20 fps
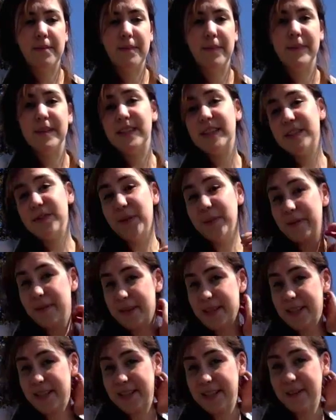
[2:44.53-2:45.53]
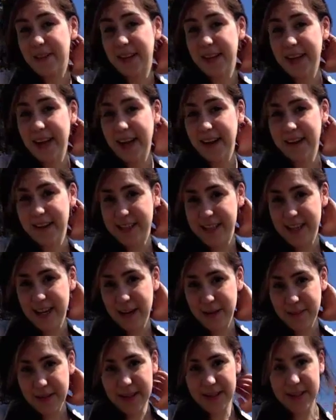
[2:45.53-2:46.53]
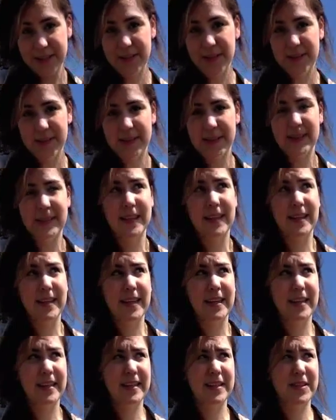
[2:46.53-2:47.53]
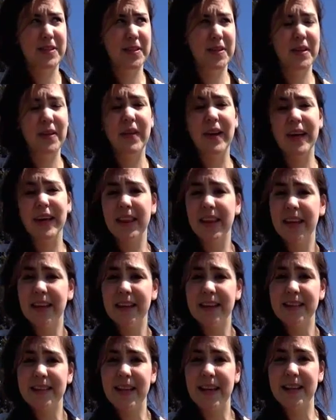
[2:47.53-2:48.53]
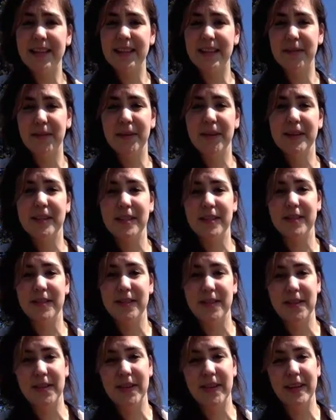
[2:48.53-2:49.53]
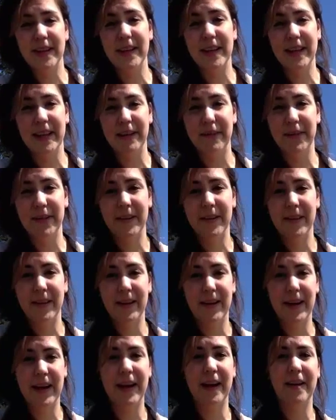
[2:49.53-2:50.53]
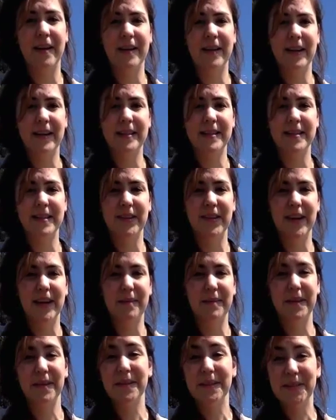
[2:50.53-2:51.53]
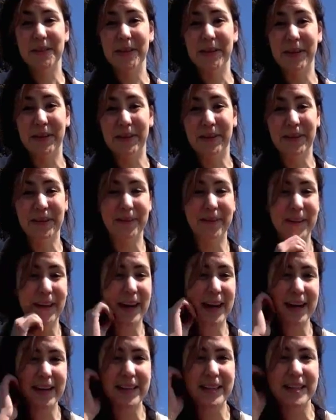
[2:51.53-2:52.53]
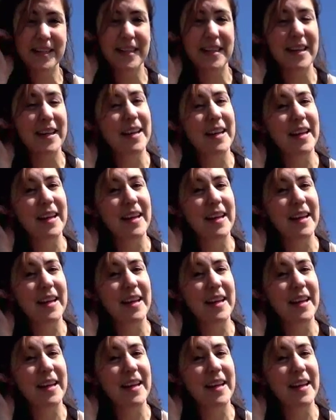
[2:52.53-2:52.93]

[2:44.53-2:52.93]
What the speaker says: she's living in Anchorage now, but she was in Juneau, I think, this last summer. She was doing Tlingit Word of the Day on Instagram, and it was really cool to watch.